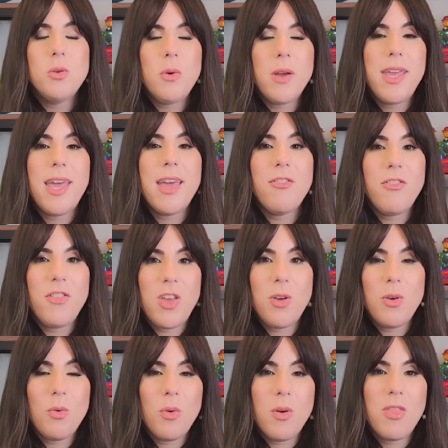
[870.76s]
to give
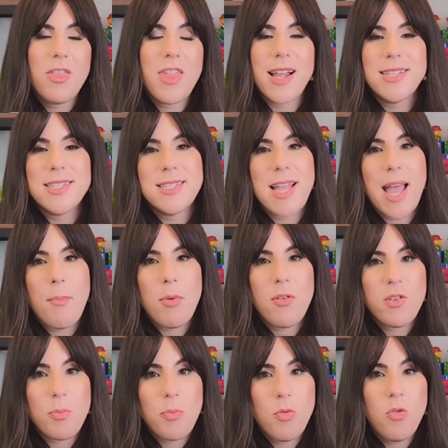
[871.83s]
you that stamp
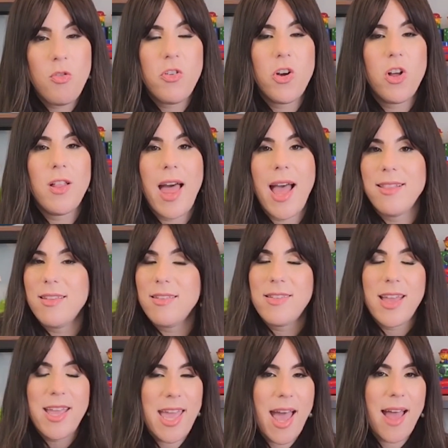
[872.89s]
of approval and to
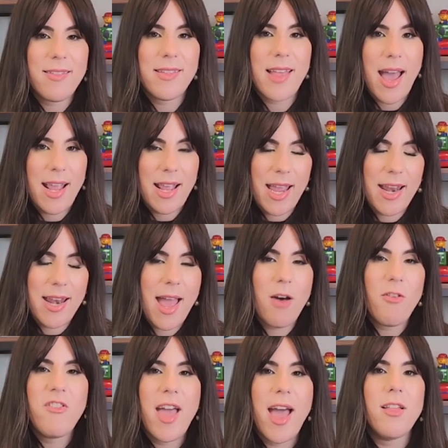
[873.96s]
say, yes, I can
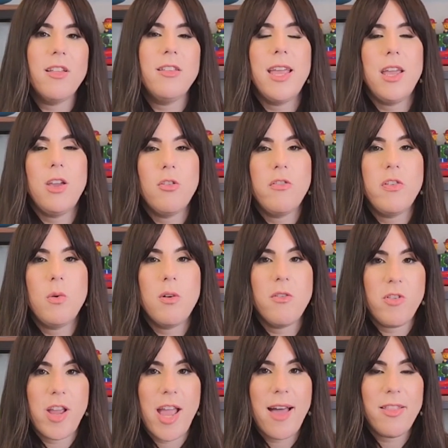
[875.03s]
now validate your view
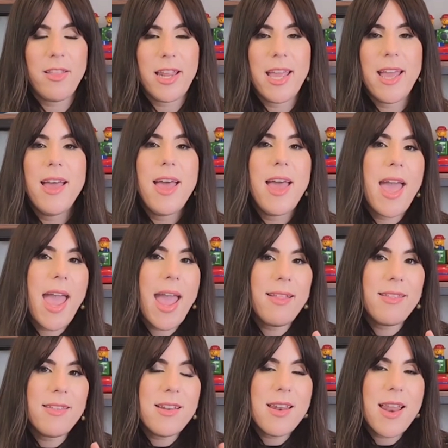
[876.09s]
of reality.
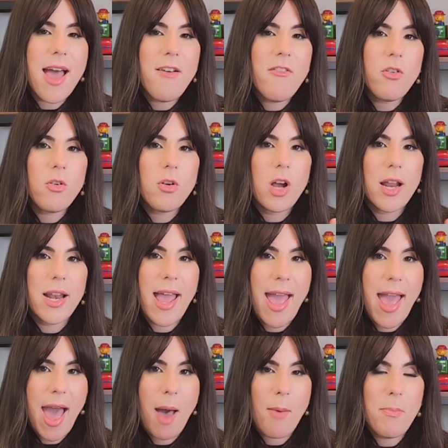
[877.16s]
It's never going
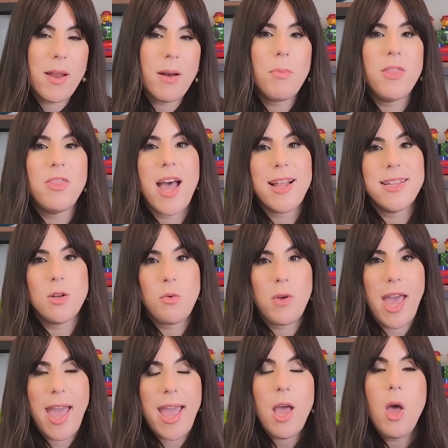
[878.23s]
to happen, but that's
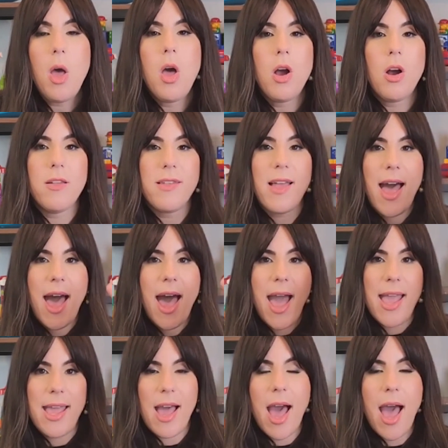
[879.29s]
okay because,
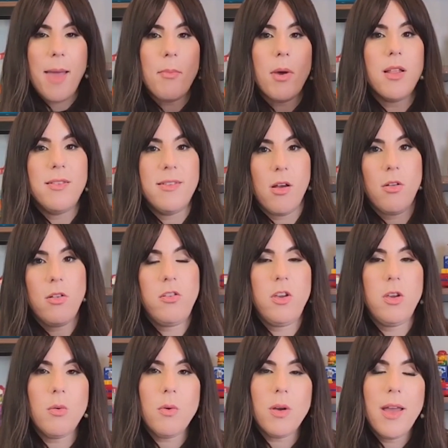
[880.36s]
hi, I'm adult
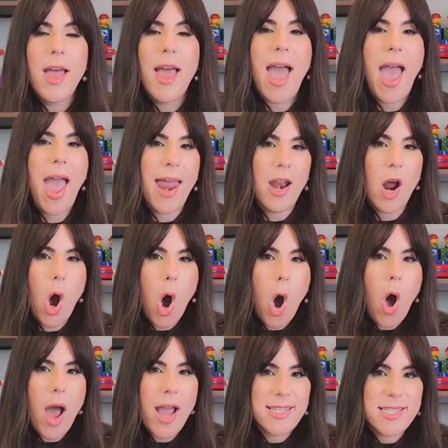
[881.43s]
you, And
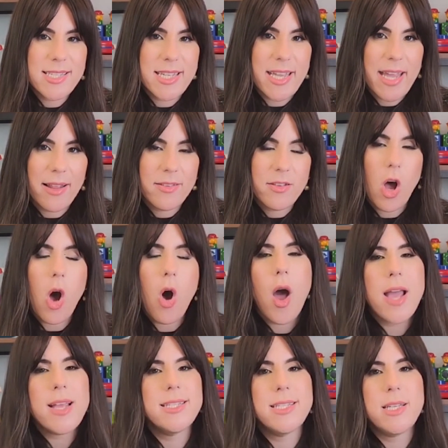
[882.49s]
I see it.
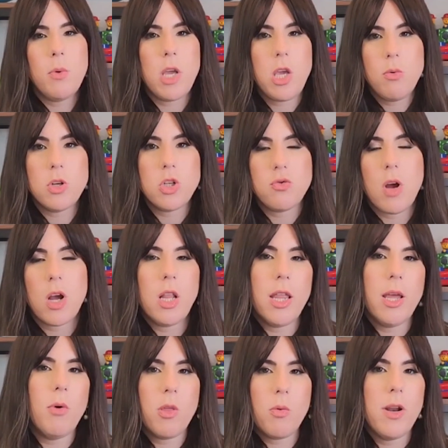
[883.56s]
I see what you were
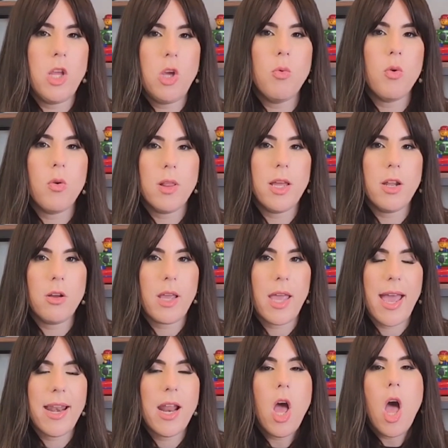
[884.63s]
struggling with when you were a little
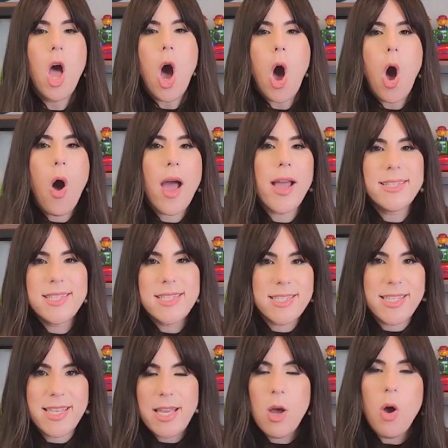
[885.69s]
kid. I
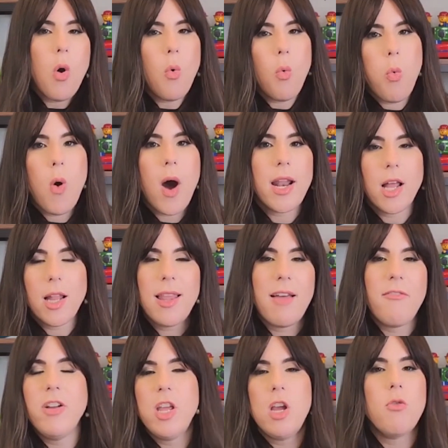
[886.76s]
see what
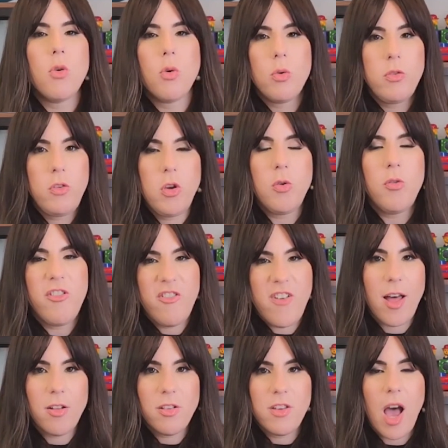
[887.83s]
11-year-old you
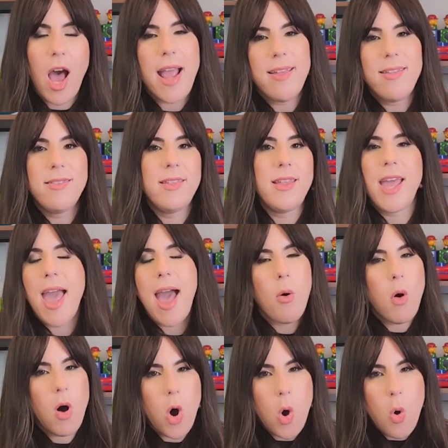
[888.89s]
felt. I see
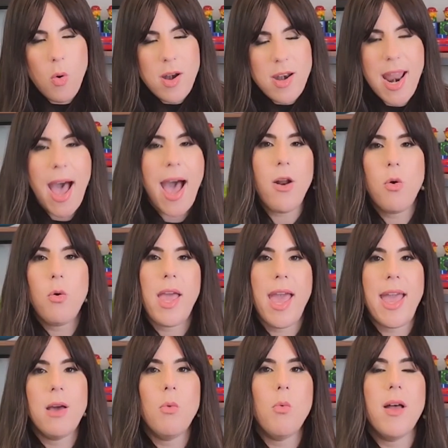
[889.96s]
how not
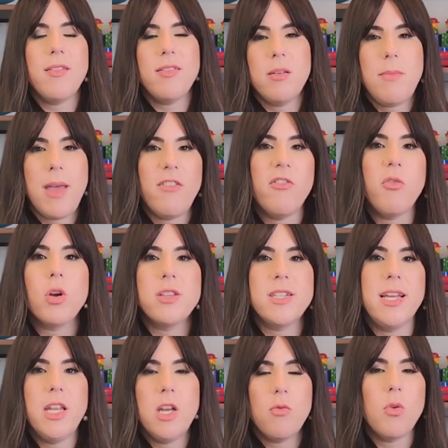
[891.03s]
okay it was to make
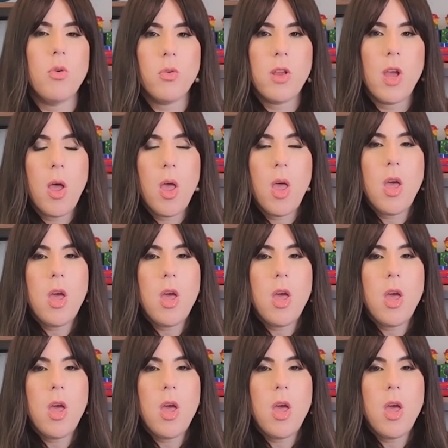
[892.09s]
14-year-old